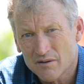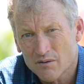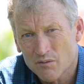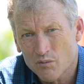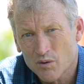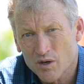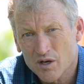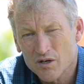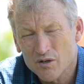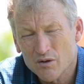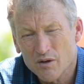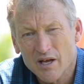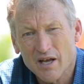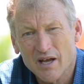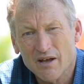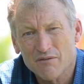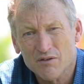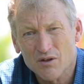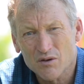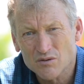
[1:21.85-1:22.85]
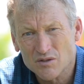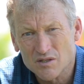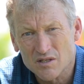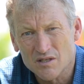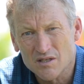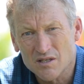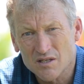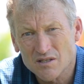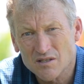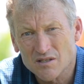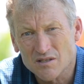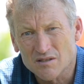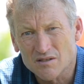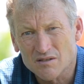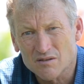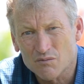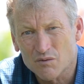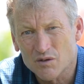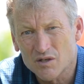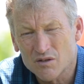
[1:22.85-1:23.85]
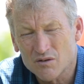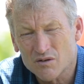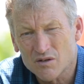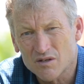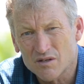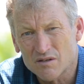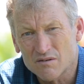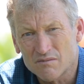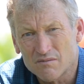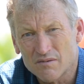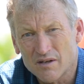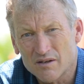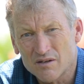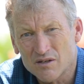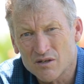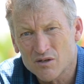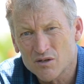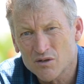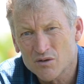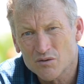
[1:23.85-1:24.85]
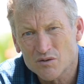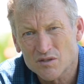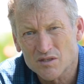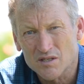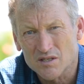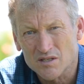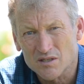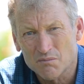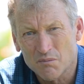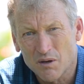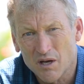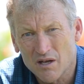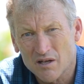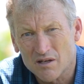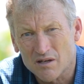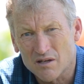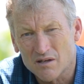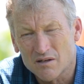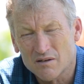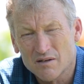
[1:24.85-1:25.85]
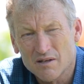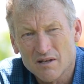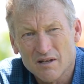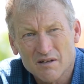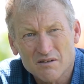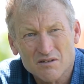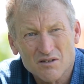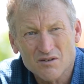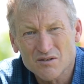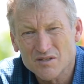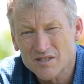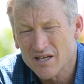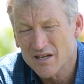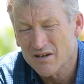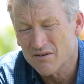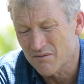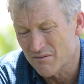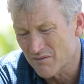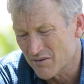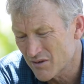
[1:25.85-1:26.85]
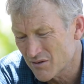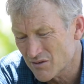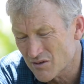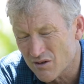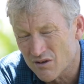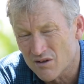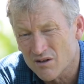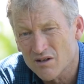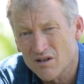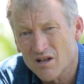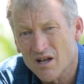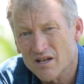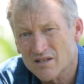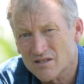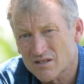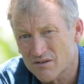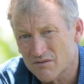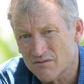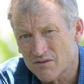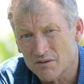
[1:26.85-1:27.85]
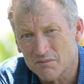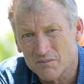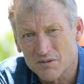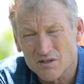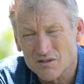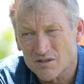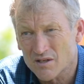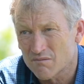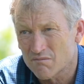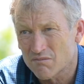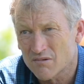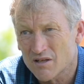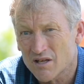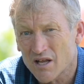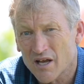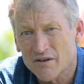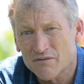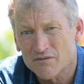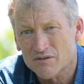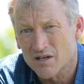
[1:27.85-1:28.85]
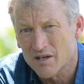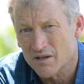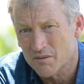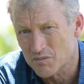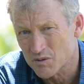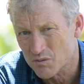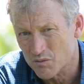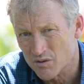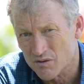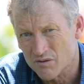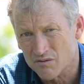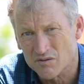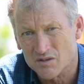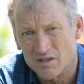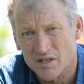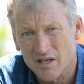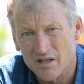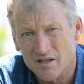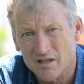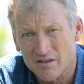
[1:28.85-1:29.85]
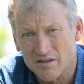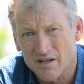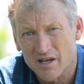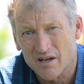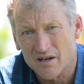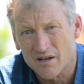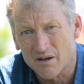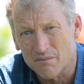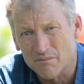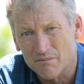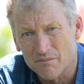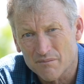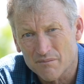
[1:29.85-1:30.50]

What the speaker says: Where do you have those conditions where you could use this model? Turns out there's lots of them. There's a lifetime's worth of scaling that up.